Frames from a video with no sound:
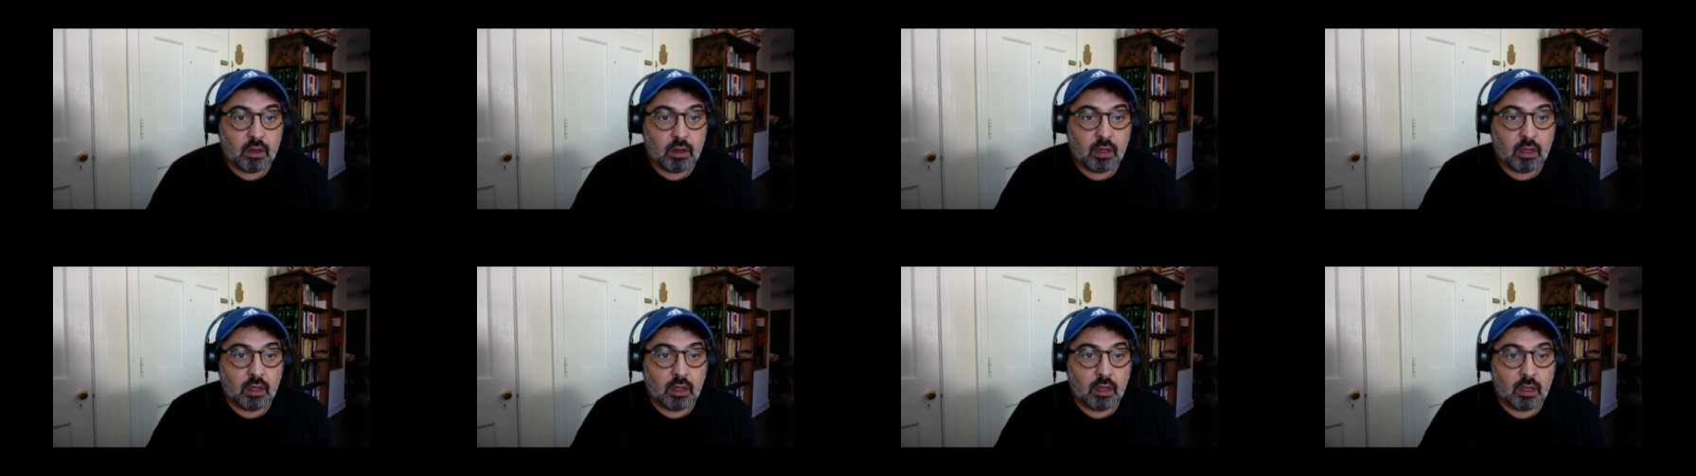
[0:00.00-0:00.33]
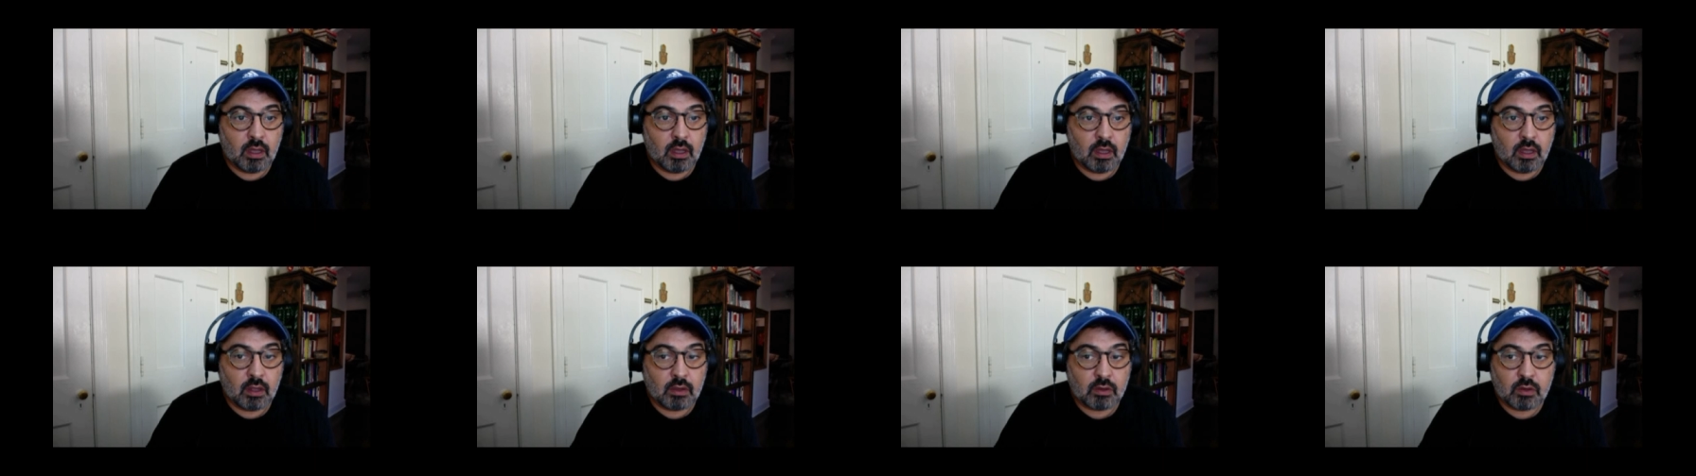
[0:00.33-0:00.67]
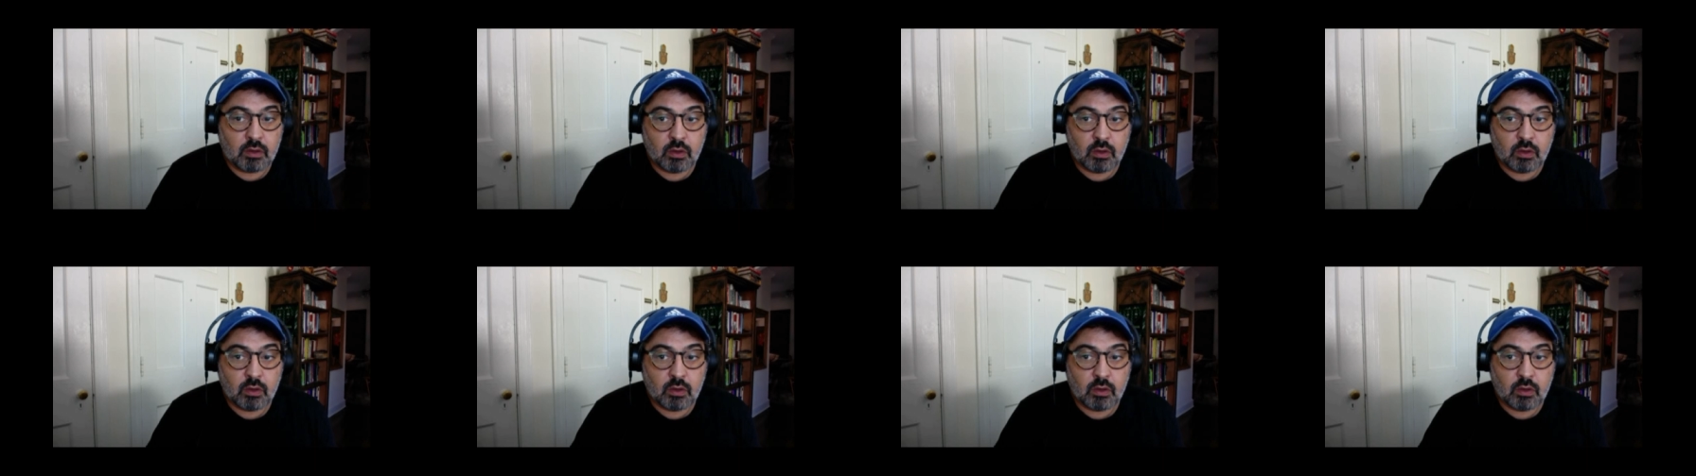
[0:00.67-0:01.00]
uh,
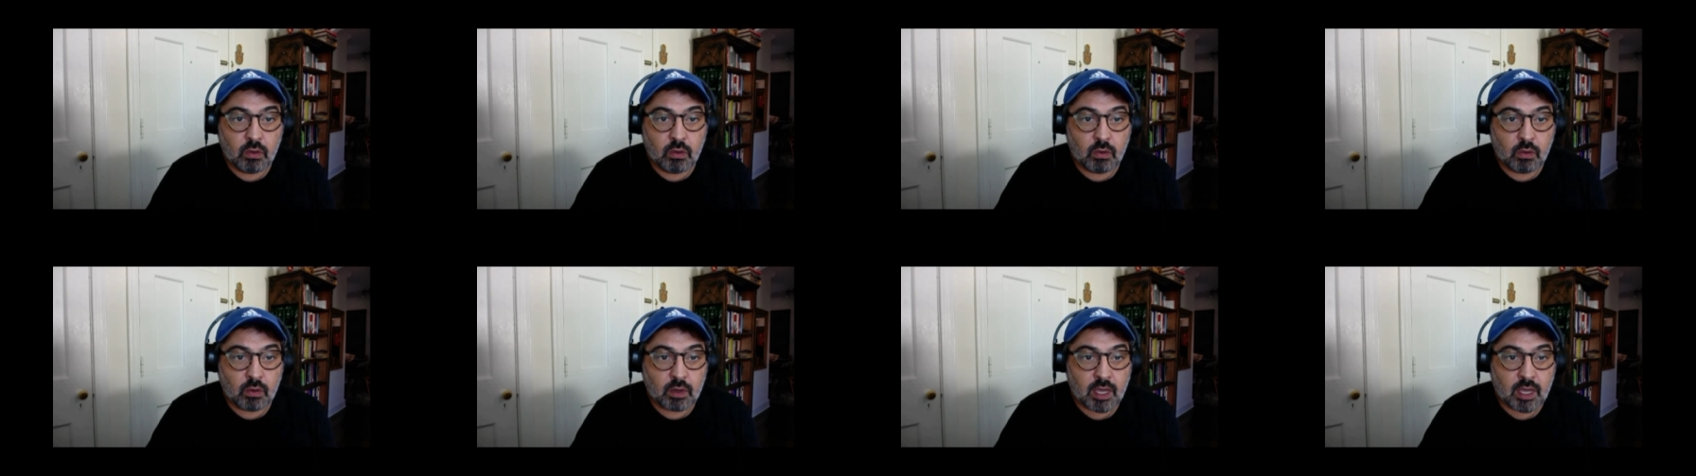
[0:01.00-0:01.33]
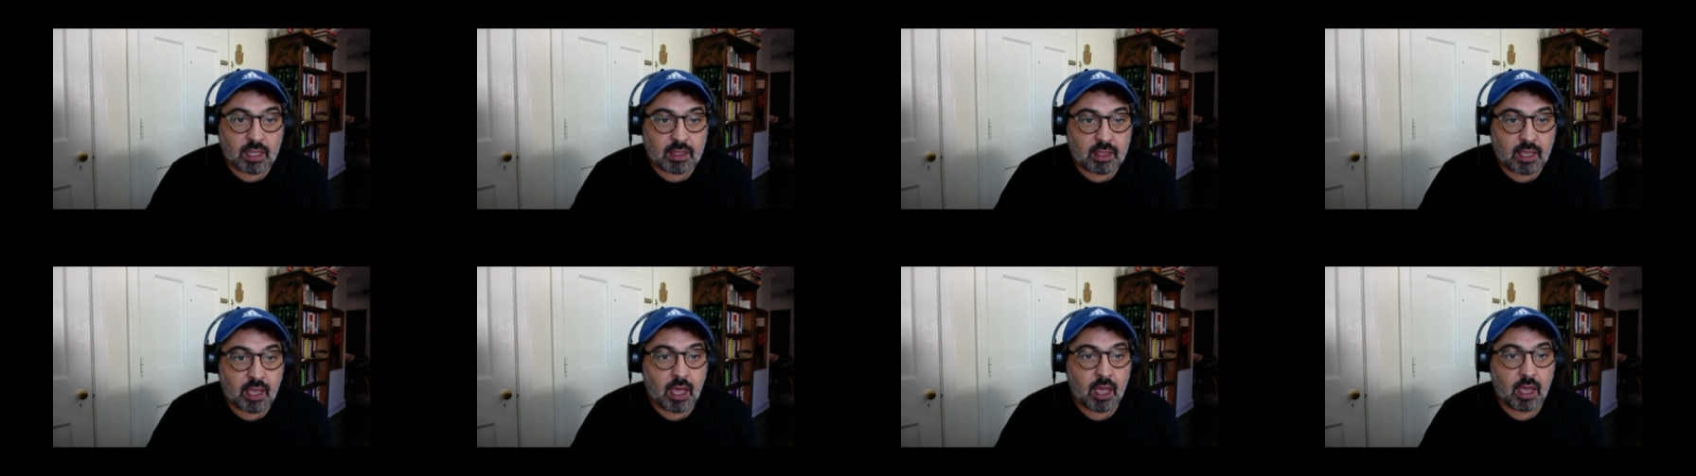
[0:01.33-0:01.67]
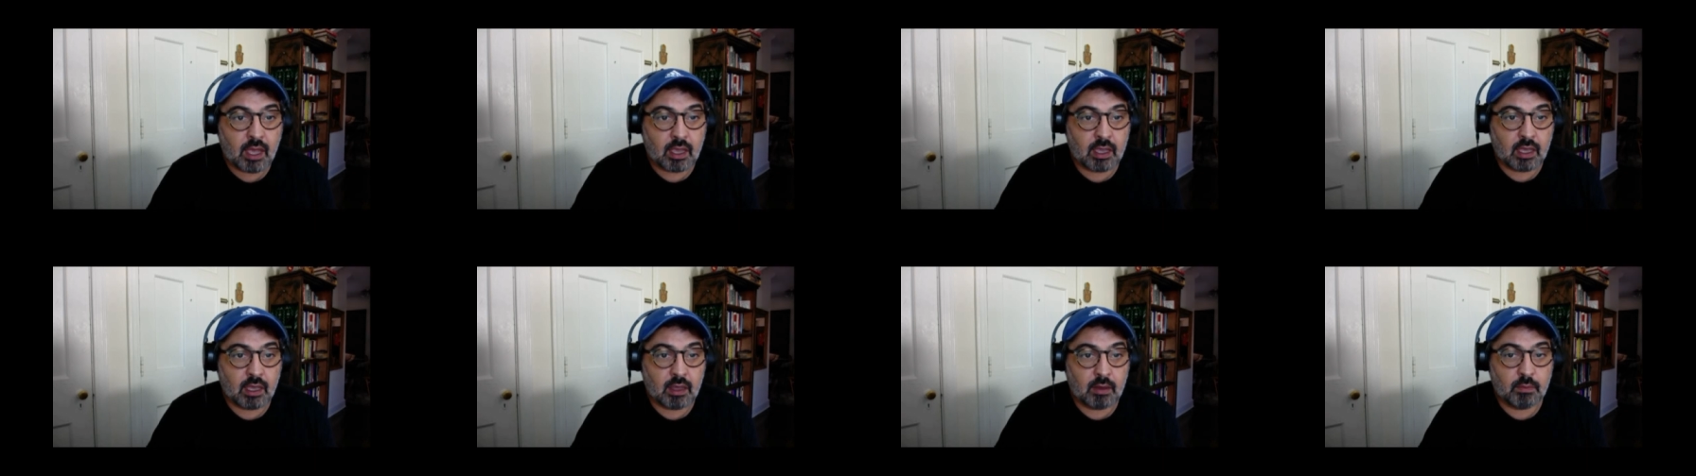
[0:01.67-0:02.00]
to
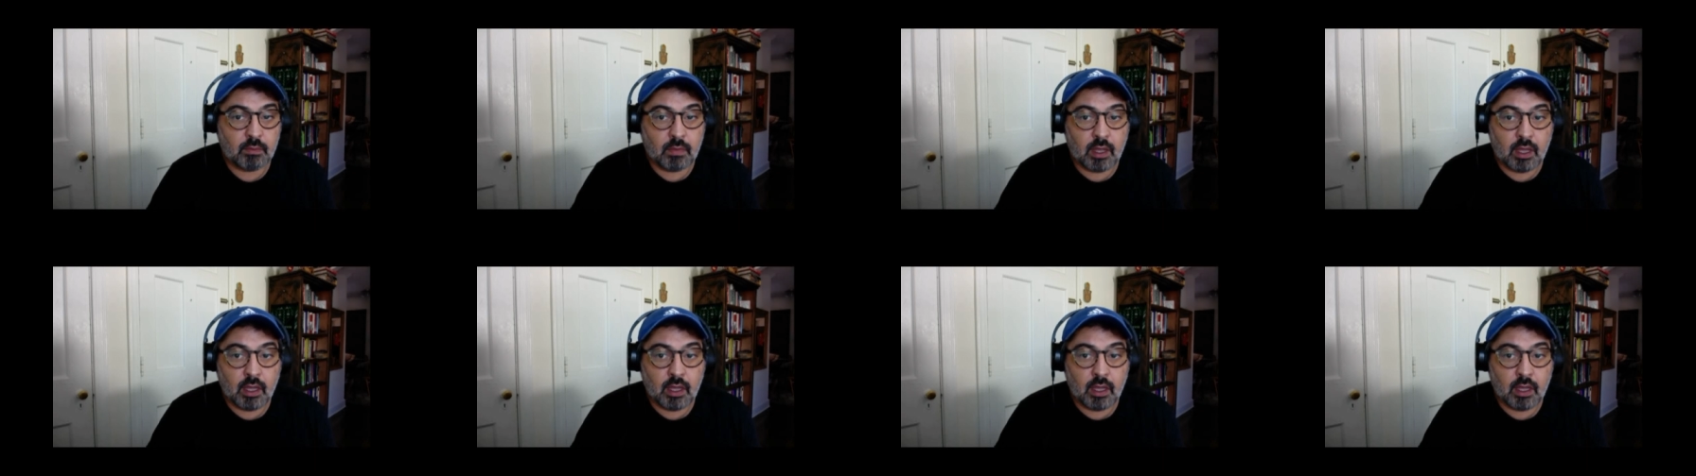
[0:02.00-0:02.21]
Kataeb,